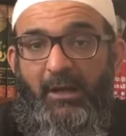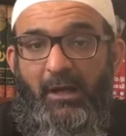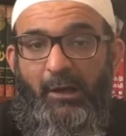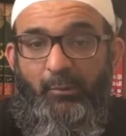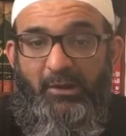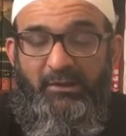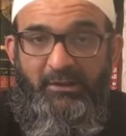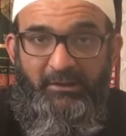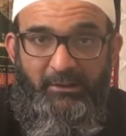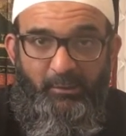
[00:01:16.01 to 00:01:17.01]
And what he
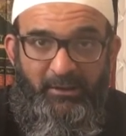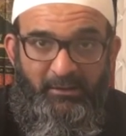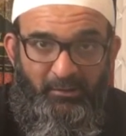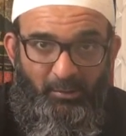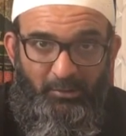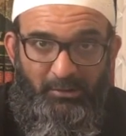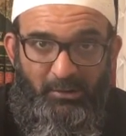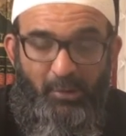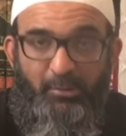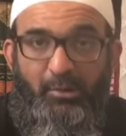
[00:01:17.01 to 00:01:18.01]
did when he saw the
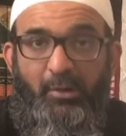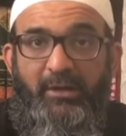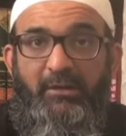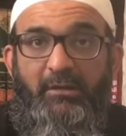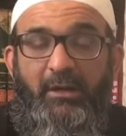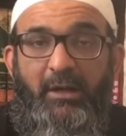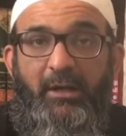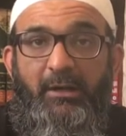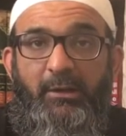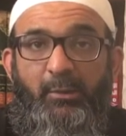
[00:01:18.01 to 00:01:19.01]
gold coins,
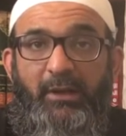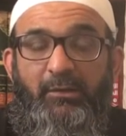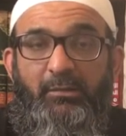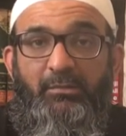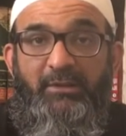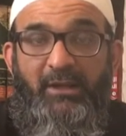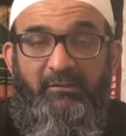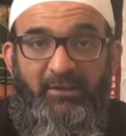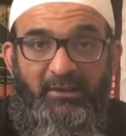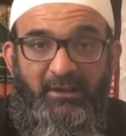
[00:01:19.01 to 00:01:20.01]
he went to the
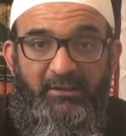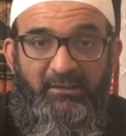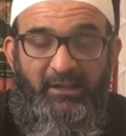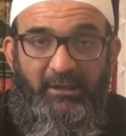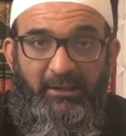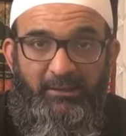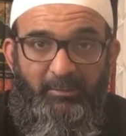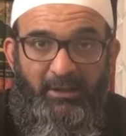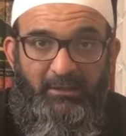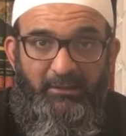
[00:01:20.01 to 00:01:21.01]
original seller, the
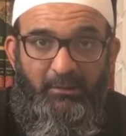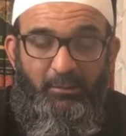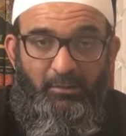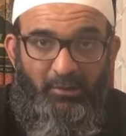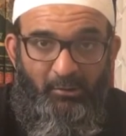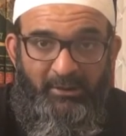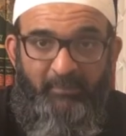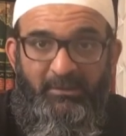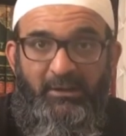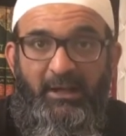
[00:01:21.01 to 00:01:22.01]
person who sold
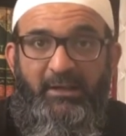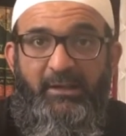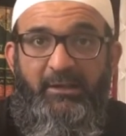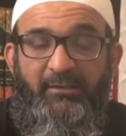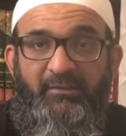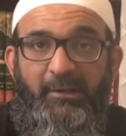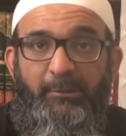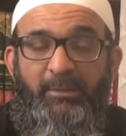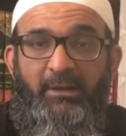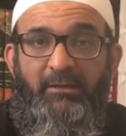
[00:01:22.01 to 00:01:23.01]
him the land in the first
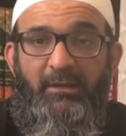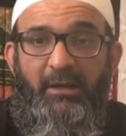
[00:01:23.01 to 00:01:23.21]
place,